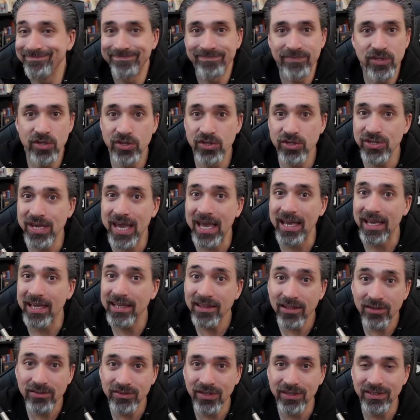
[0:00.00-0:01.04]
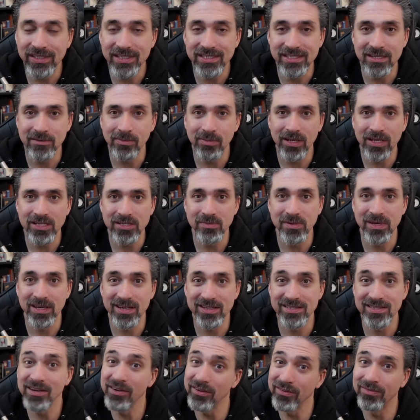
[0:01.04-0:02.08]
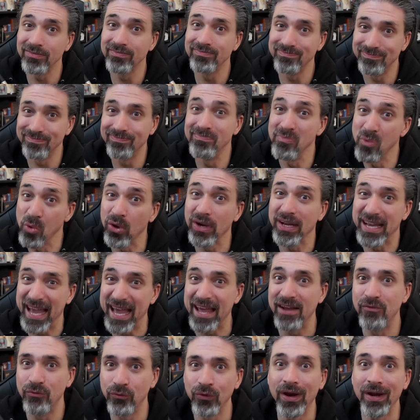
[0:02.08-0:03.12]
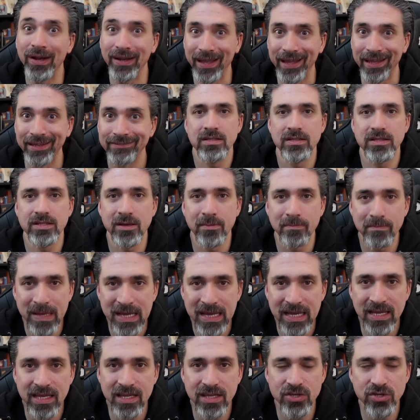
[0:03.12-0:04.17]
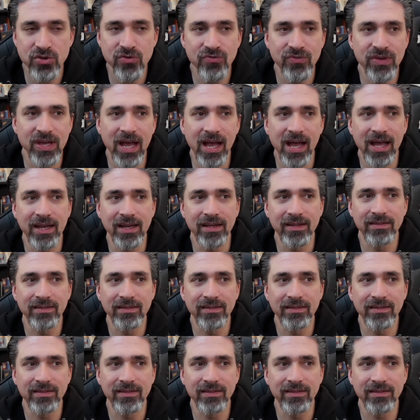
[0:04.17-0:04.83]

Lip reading: You just can't get those on Disney Plus because they're more kid friendly. To me, you've got,